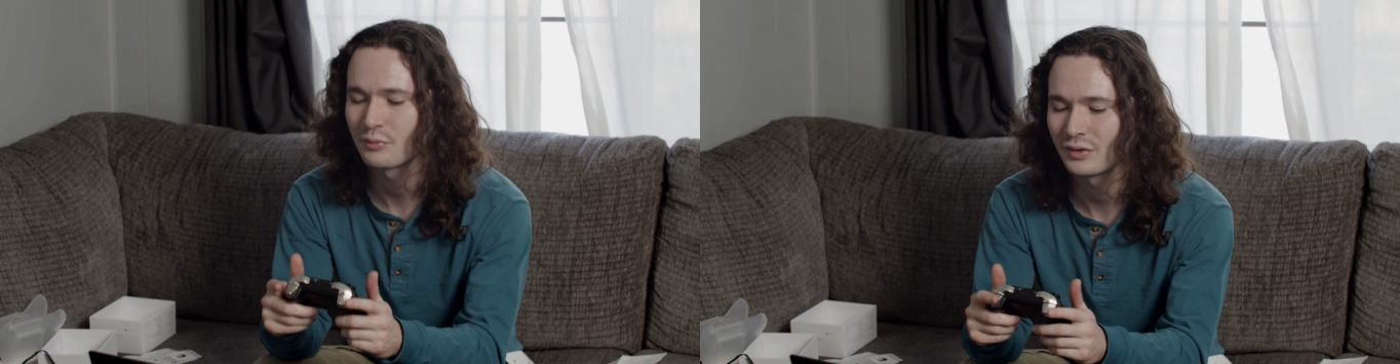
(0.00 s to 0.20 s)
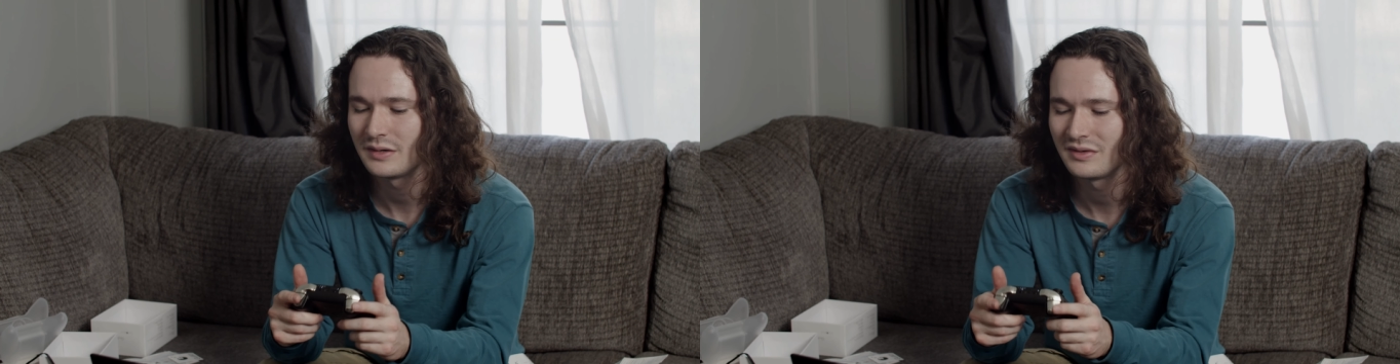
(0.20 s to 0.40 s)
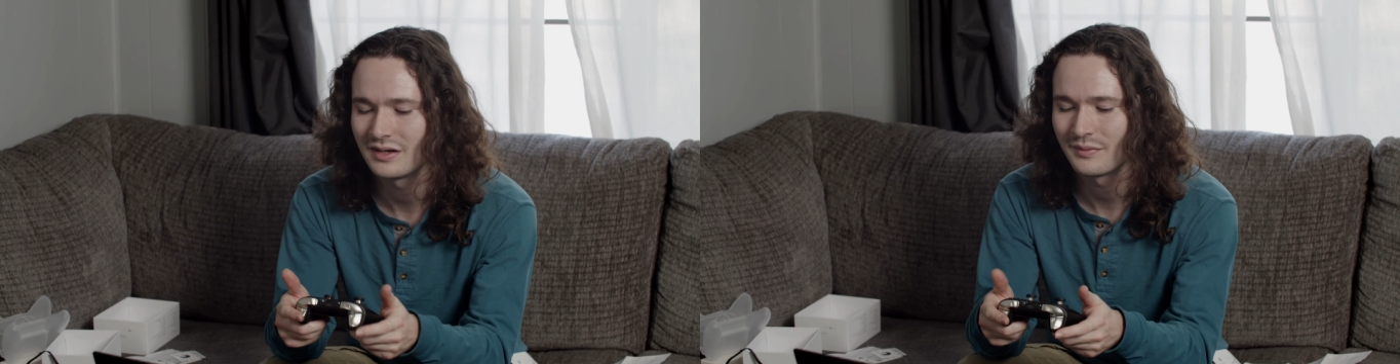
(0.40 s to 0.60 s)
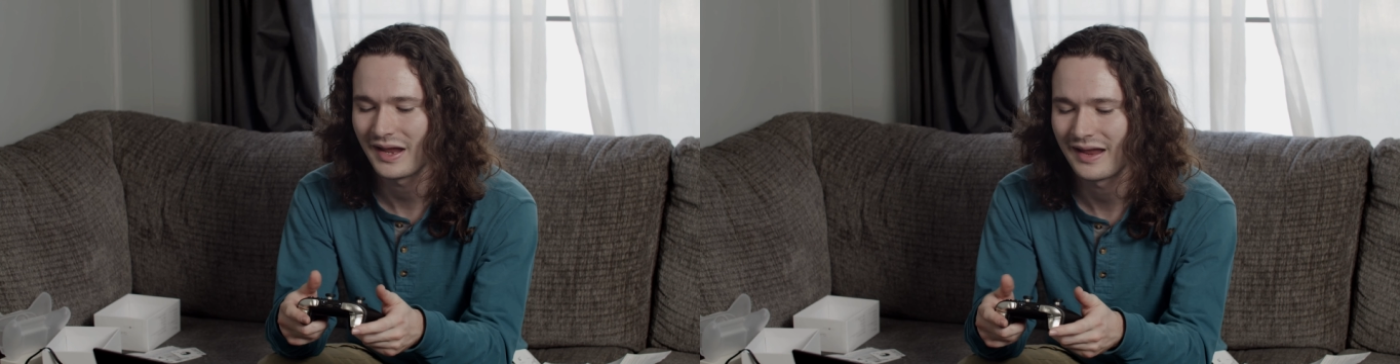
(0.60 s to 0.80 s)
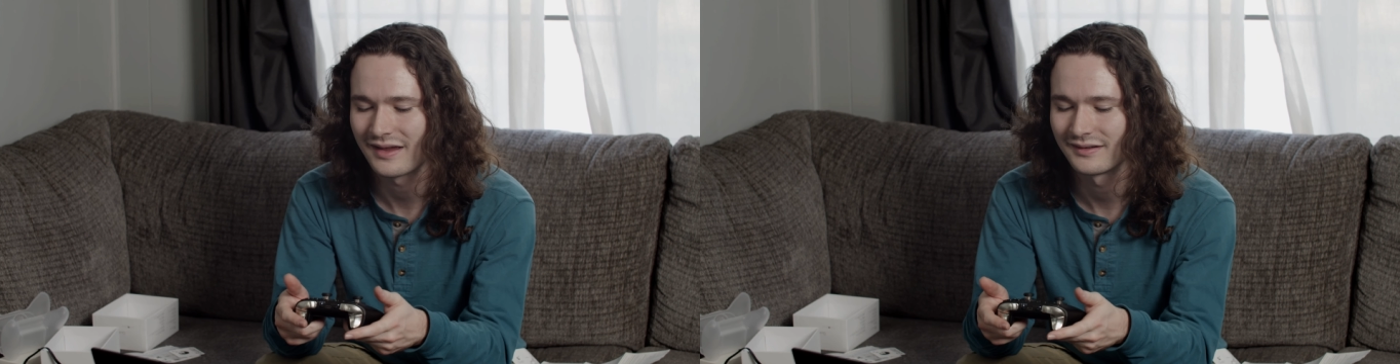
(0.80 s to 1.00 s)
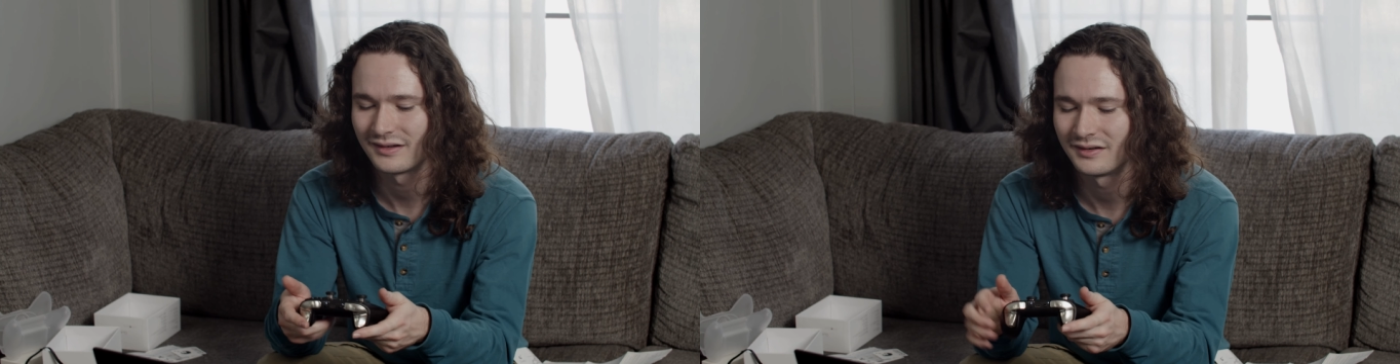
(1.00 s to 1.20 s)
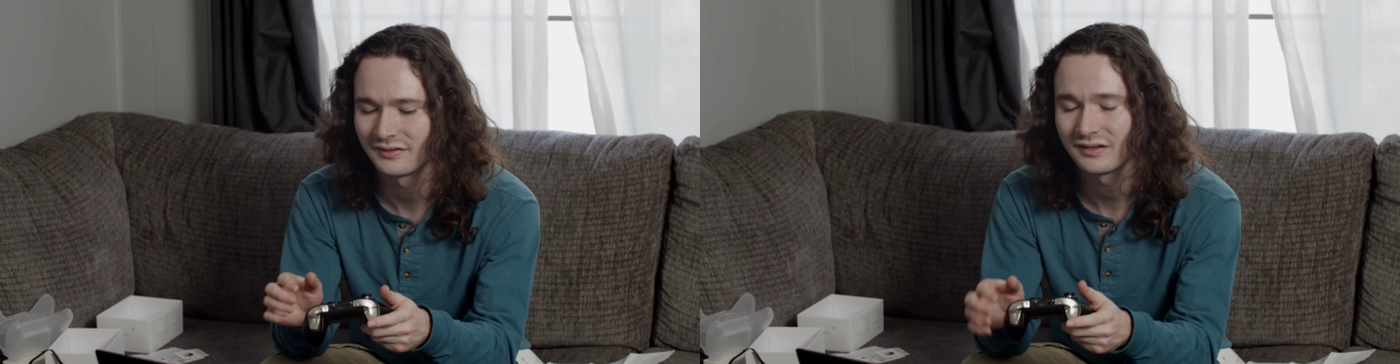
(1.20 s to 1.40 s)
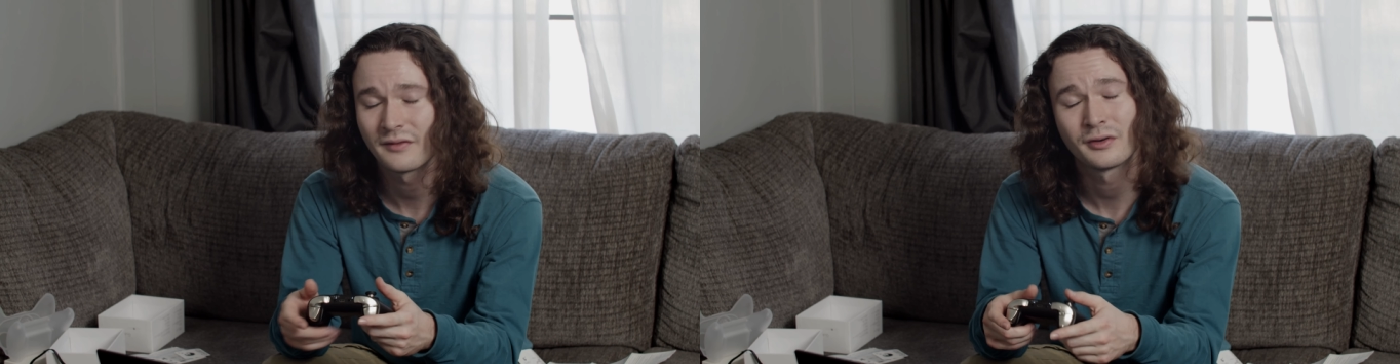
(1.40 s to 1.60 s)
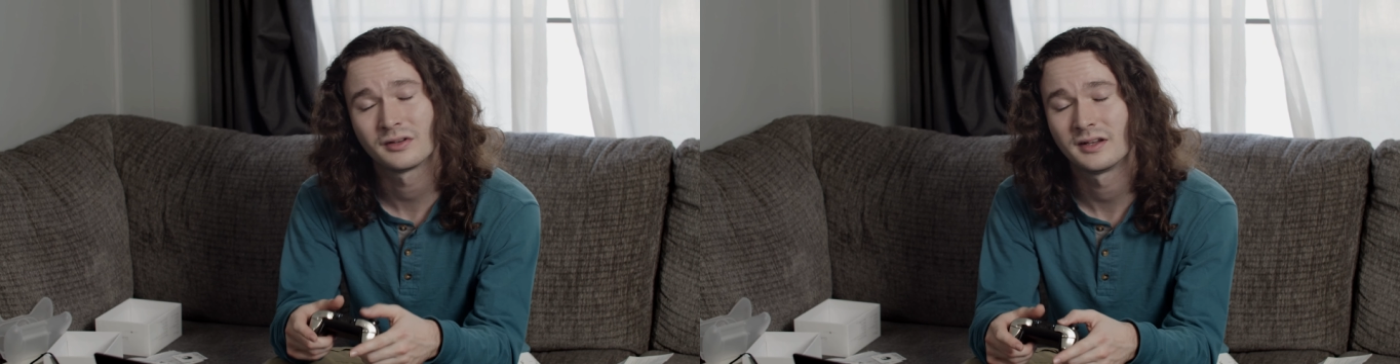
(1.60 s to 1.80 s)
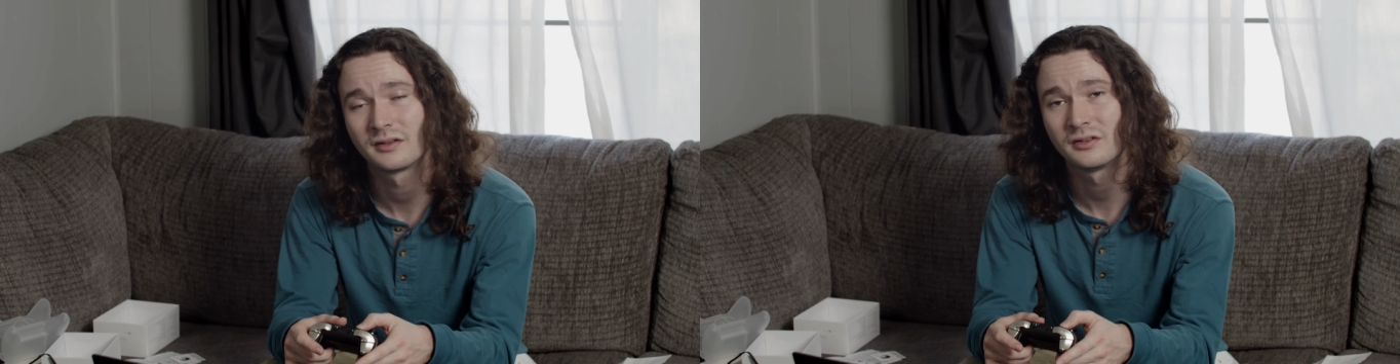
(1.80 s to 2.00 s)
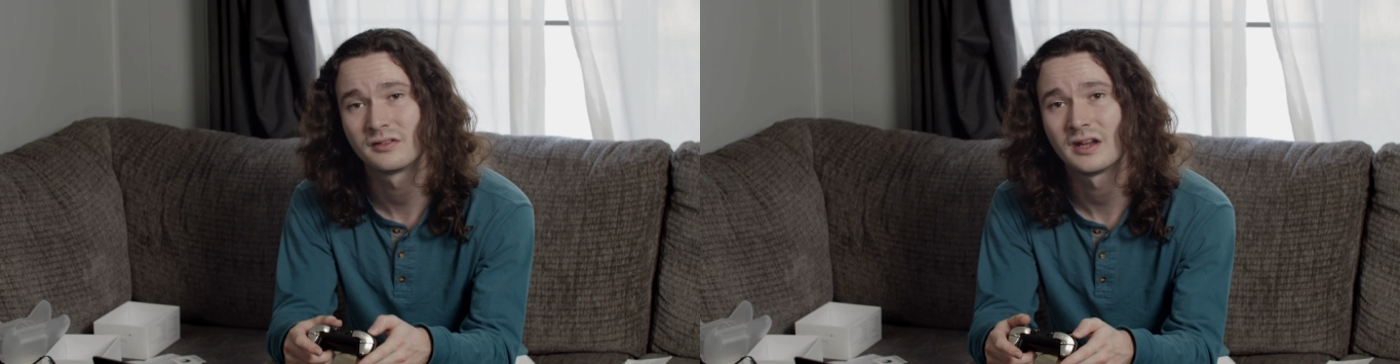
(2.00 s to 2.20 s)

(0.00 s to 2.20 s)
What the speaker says: premium, and honestly, I've heard a lot of good